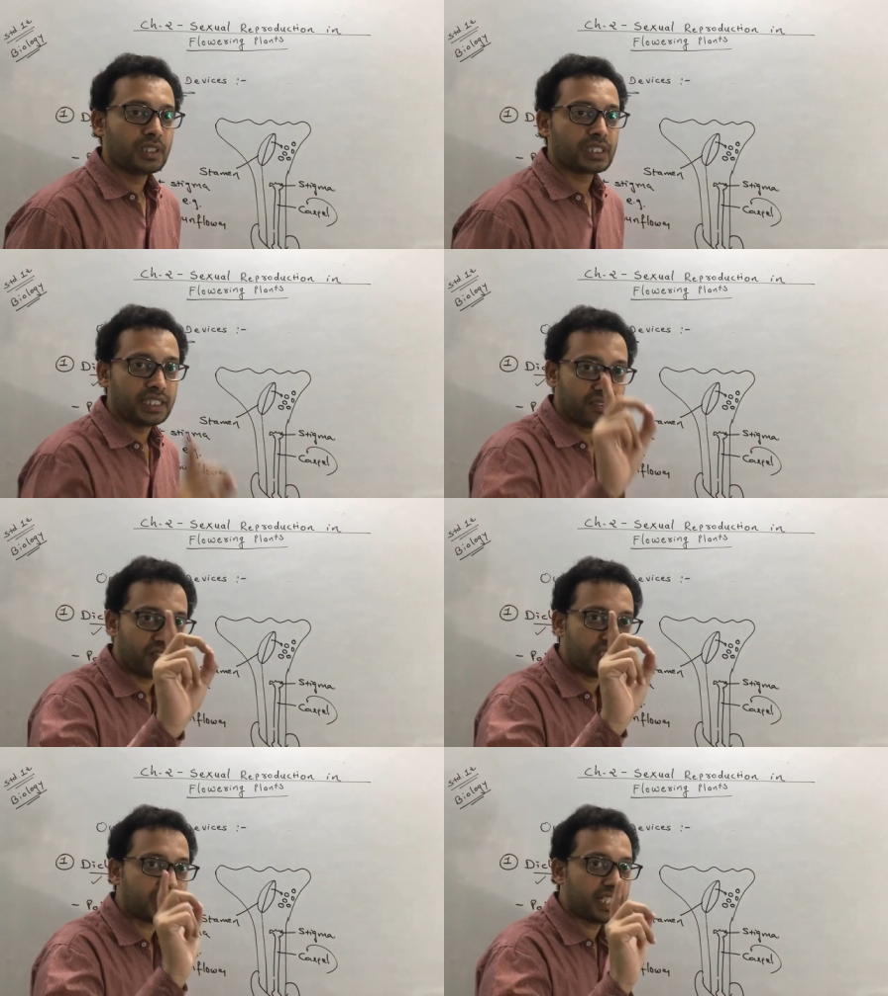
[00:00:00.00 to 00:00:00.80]
See, in the
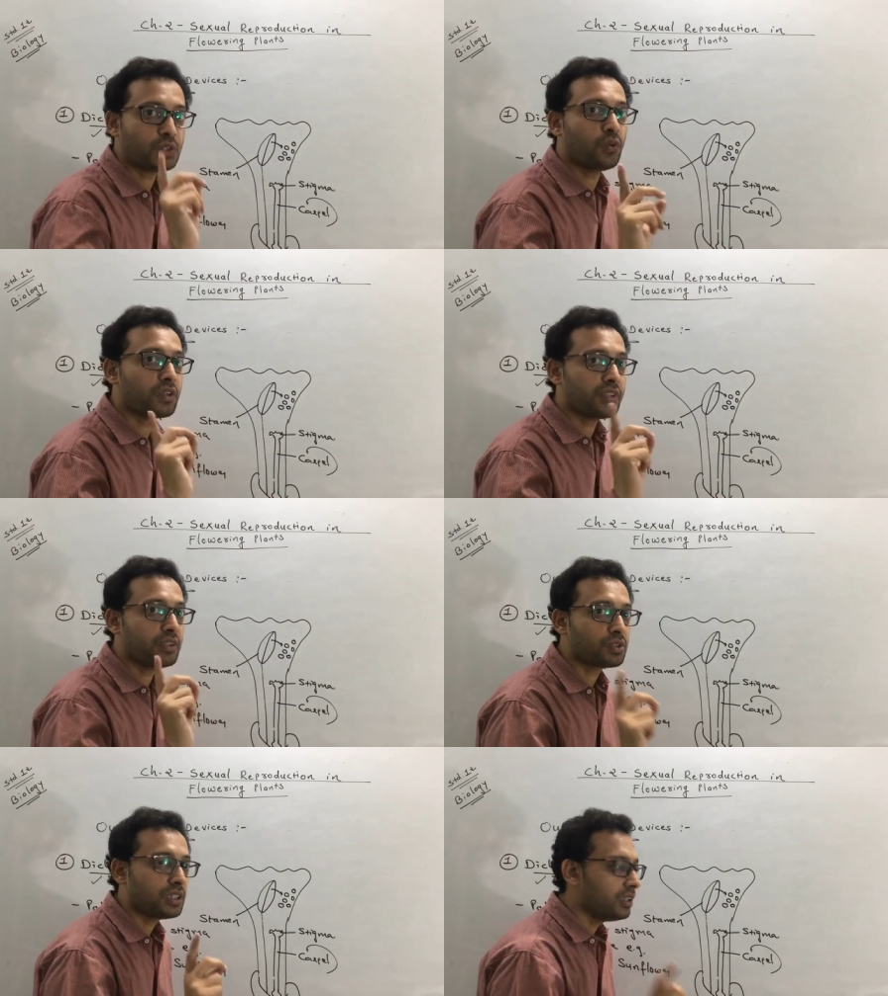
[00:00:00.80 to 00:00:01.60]
first case what we
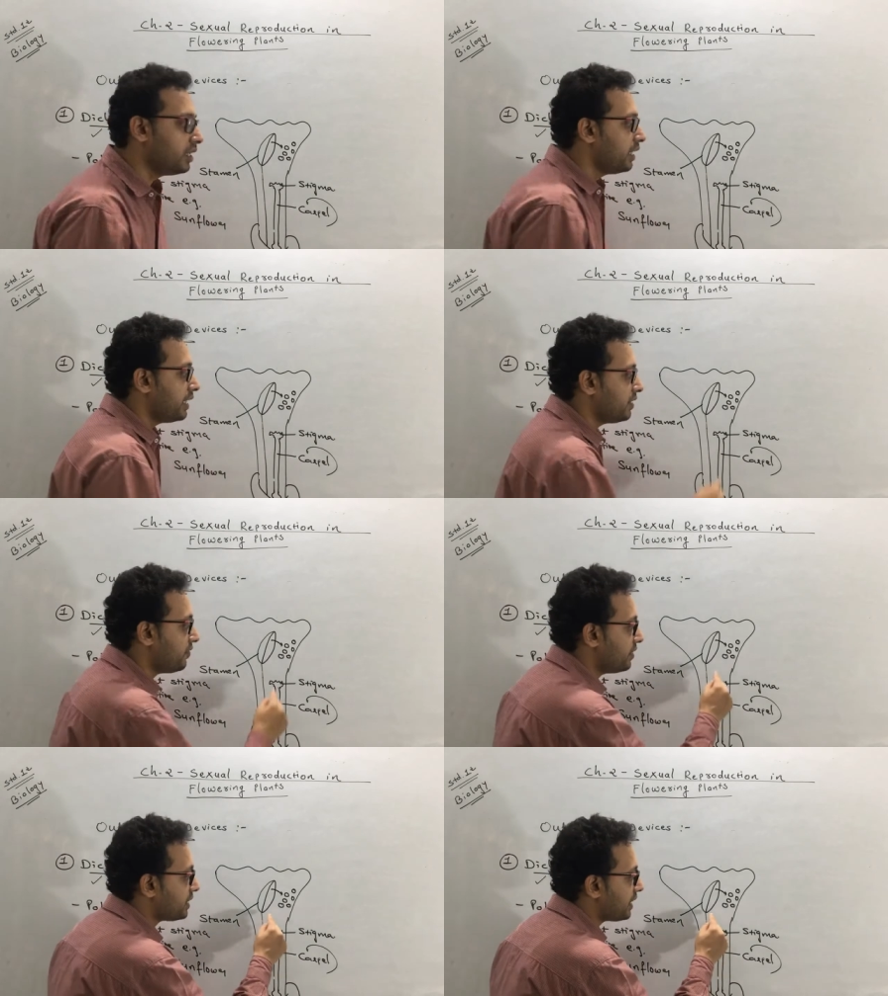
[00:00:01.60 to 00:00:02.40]
have seen? In the
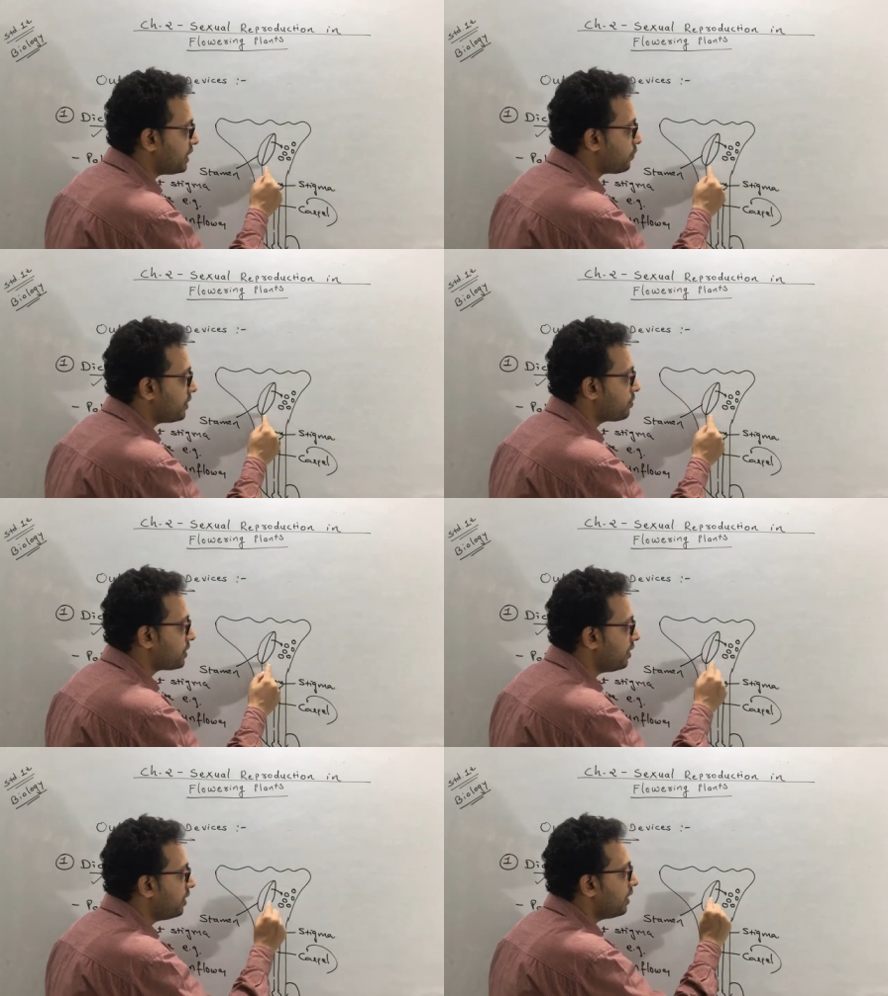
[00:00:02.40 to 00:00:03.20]
first case we have
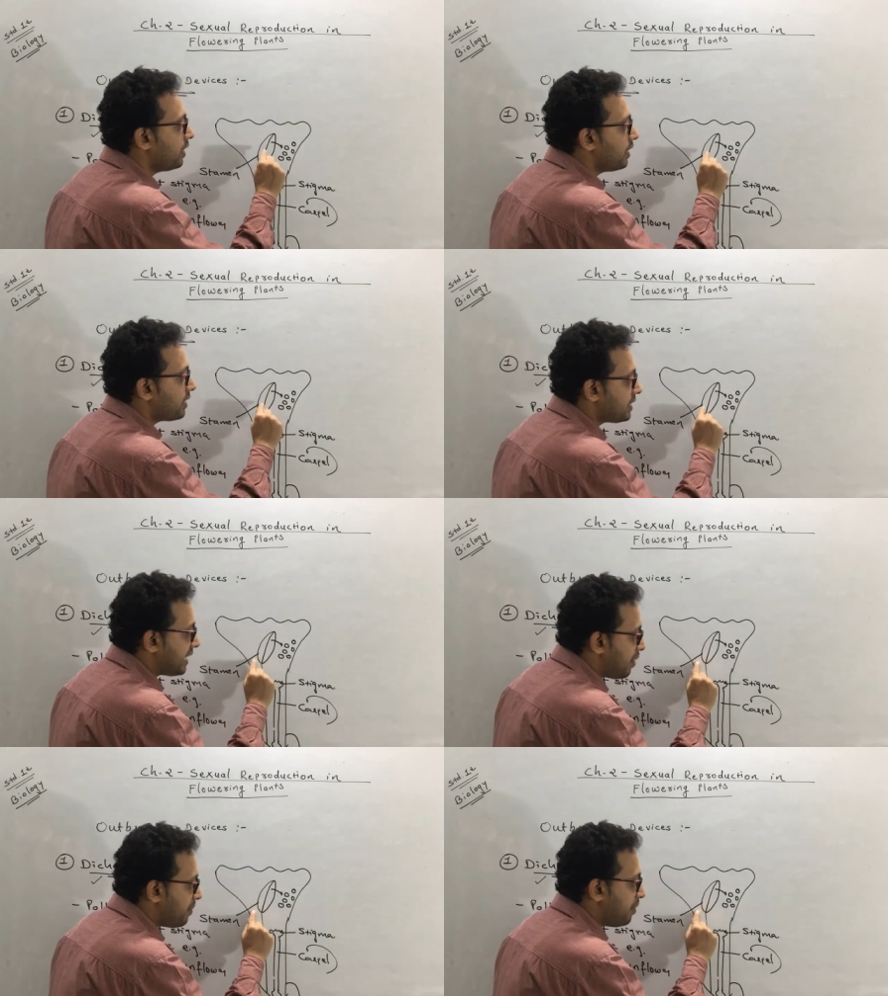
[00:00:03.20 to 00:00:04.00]
seen
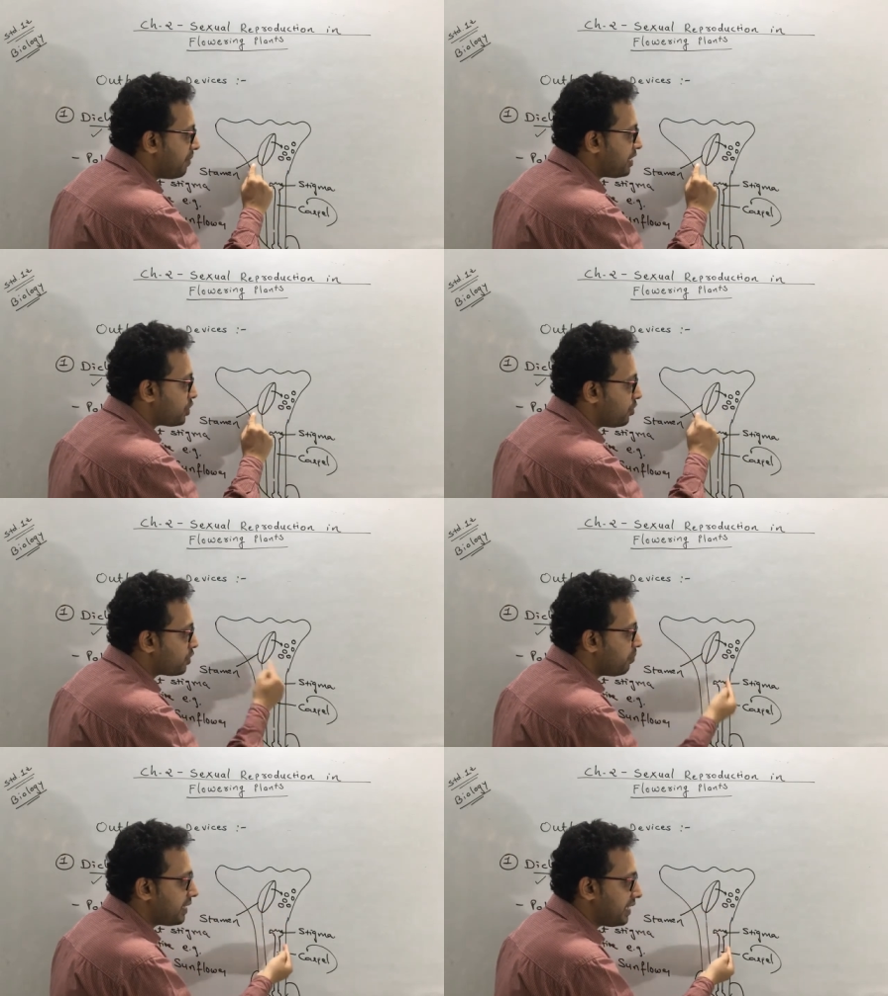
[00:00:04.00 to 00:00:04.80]
stamen
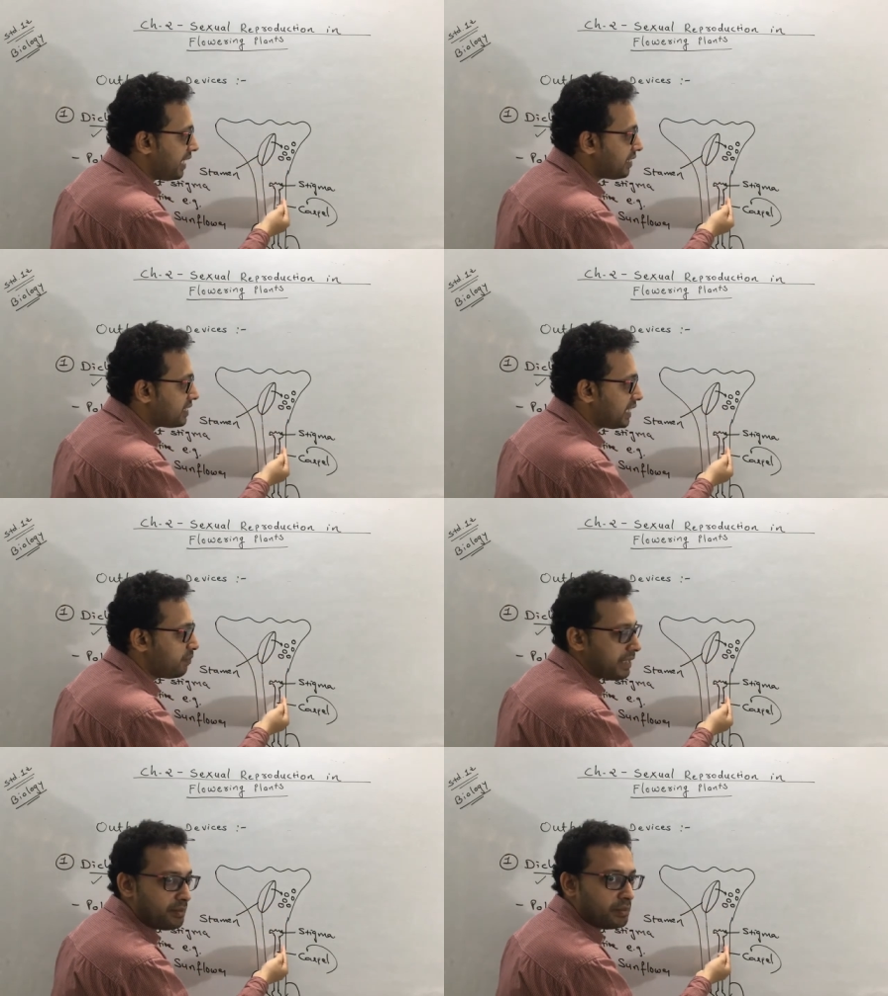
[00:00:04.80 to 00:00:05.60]
matures, but at the
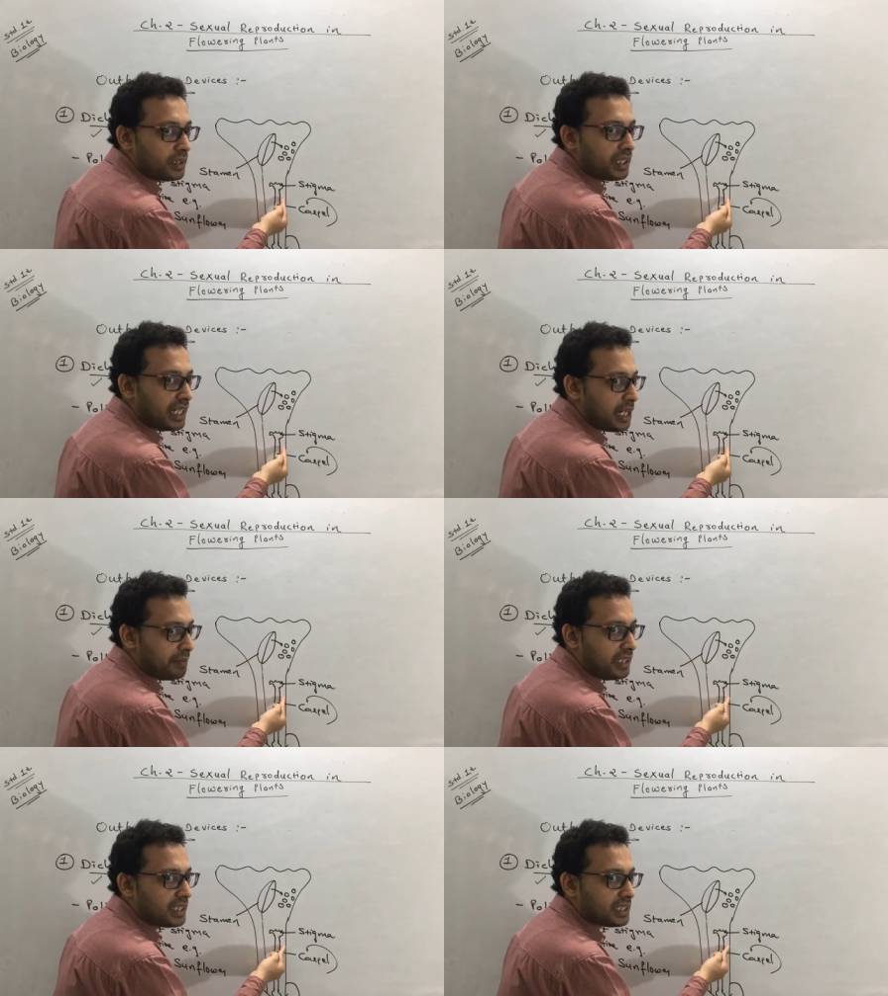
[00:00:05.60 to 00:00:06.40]
same time
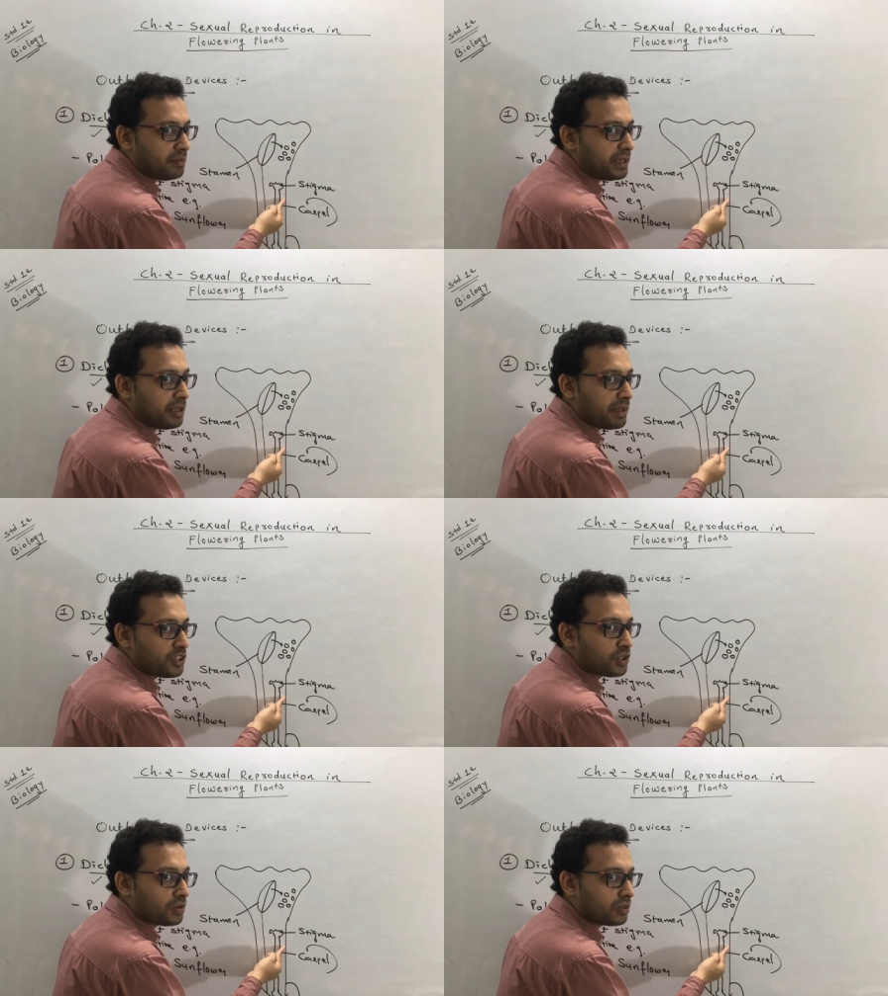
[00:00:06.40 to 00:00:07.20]
carpel doesn't be a
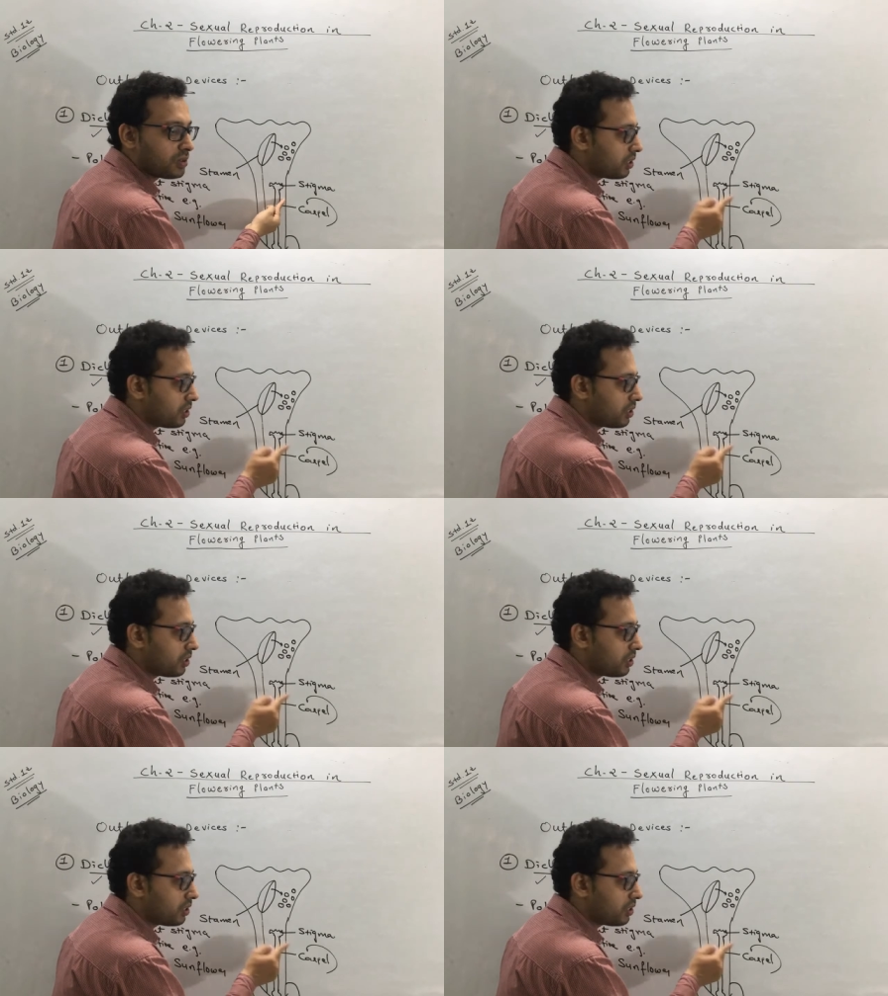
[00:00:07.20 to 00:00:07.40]
mature.